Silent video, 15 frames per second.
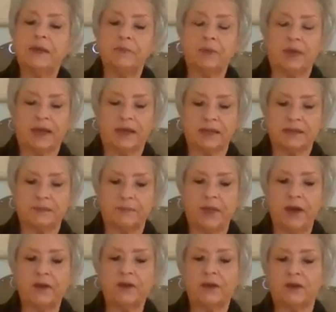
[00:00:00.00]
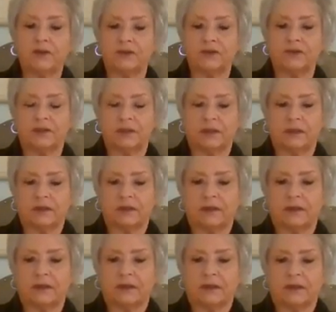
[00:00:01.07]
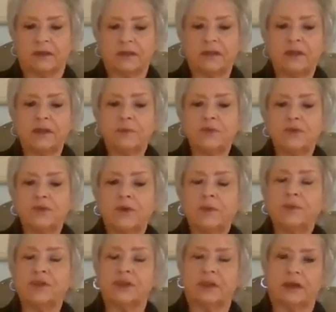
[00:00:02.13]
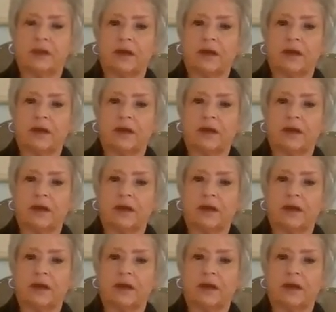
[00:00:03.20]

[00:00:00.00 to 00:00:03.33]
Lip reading: in place barriers to the absorption